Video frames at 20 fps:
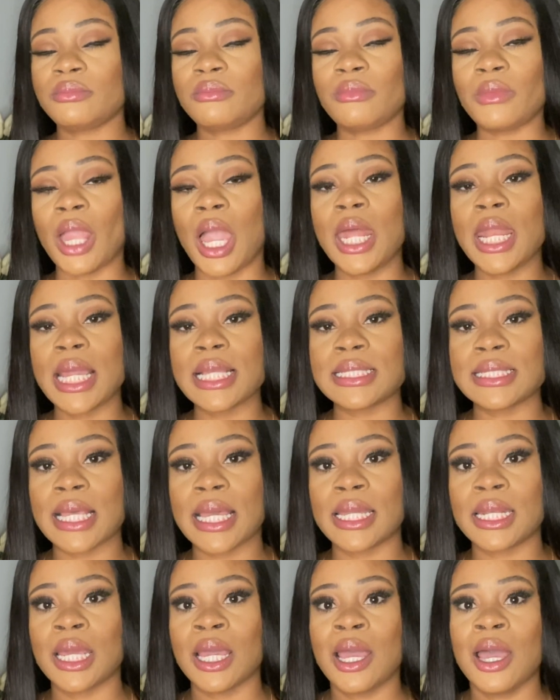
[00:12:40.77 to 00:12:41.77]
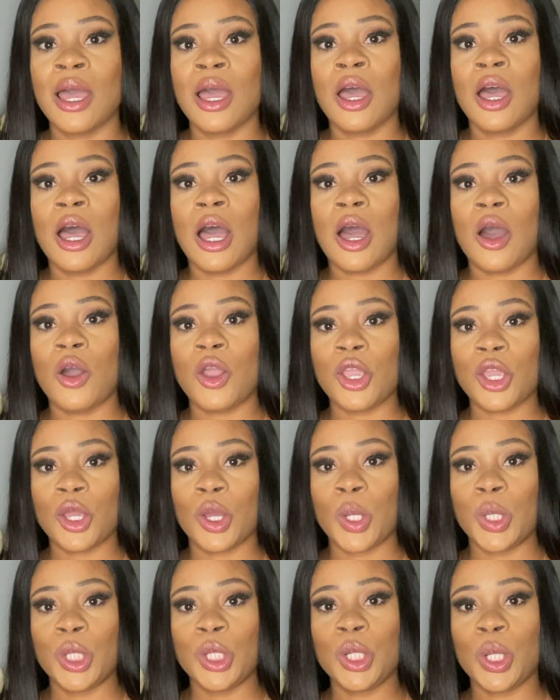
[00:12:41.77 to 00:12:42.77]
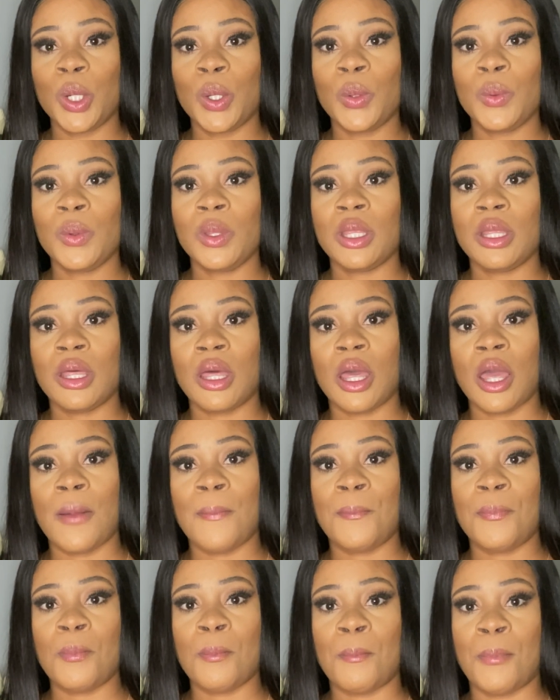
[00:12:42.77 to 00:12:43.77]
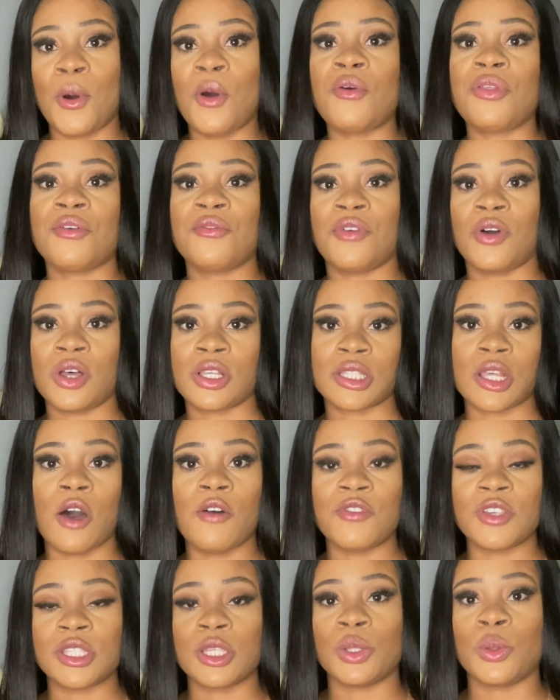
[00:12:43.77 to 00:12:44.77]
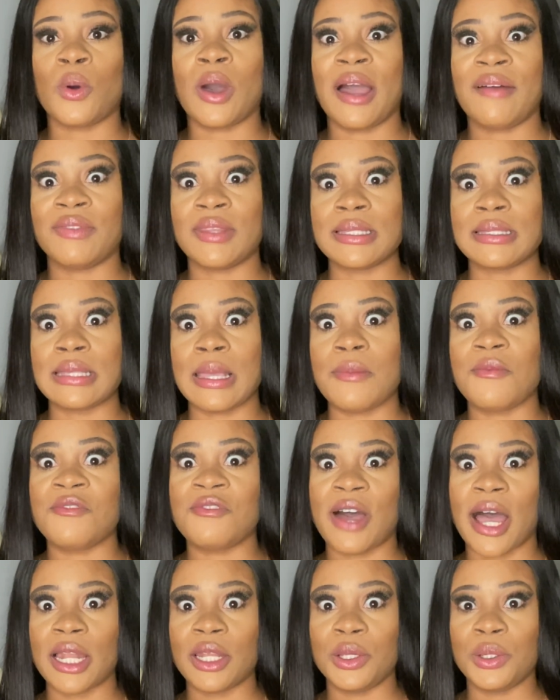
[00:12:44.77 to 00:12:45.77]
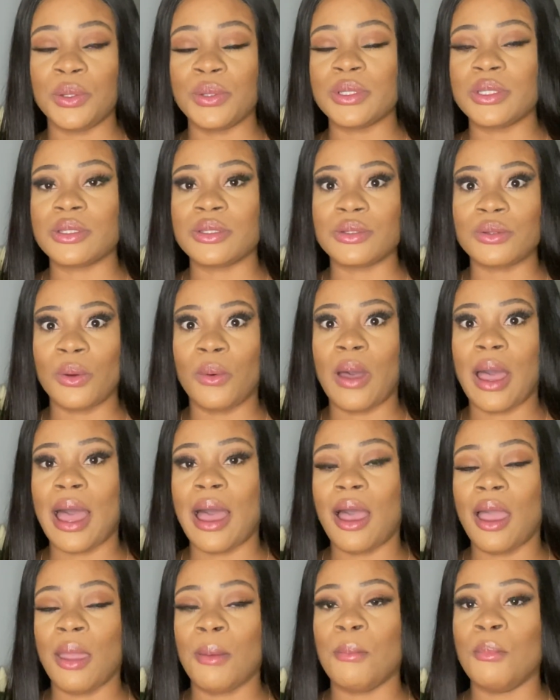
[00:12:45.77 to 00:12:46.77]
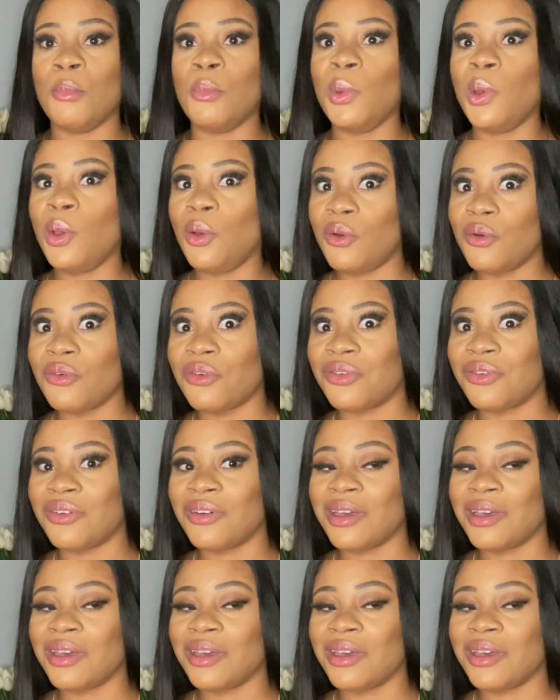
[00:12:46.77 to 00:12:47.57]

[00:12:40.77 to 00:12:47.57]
And I said, you know, both of us obviously don't have the same values, so we move.